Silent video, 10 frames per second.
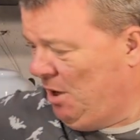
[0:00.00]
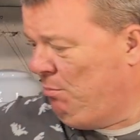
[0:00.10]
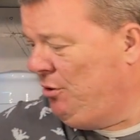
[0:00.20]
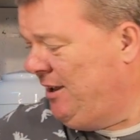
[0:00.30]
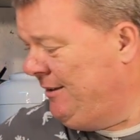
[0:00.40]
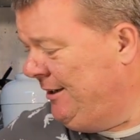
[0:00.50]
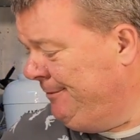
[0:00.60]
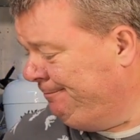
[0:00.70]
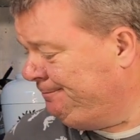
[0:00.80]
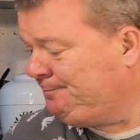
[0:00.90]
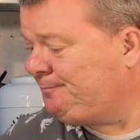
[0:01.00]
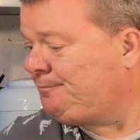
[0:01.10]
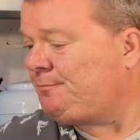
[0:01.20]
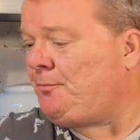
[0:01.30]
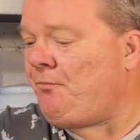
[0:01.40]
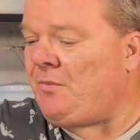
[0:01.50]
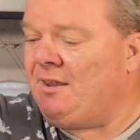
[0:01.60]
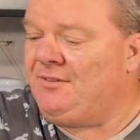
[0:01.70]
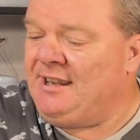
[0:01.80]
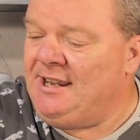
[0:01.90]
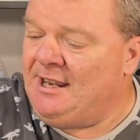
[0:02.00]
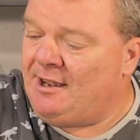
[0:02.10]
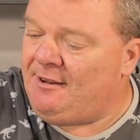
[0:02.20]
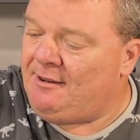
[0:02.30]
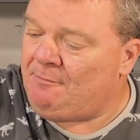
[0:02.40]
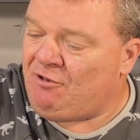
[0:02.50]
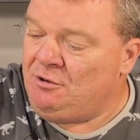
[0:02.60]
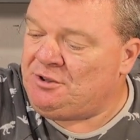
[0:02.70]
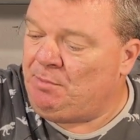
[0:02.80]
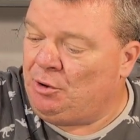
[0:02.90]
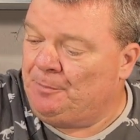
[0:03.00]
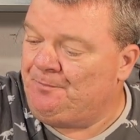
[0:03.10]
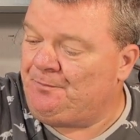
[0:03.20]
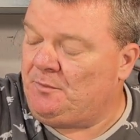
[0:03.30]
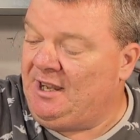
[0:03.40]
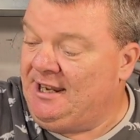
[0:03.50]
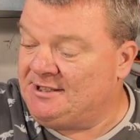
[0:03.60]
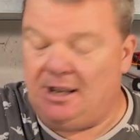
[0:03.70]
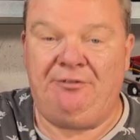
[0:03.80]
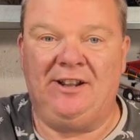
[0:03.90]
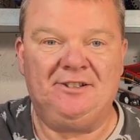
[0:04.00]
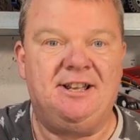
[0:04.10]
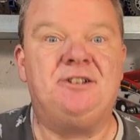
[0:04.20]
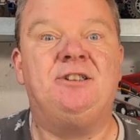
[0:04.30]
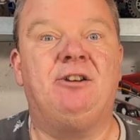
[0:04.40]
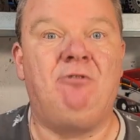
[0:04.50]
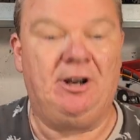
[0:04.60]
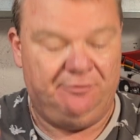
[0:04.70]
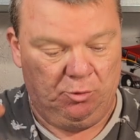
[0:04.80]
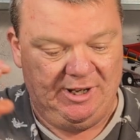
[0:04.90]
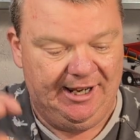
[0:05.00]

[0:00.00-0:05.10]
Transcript: I'll put that there. The Pro Sport is a fantastic rifle.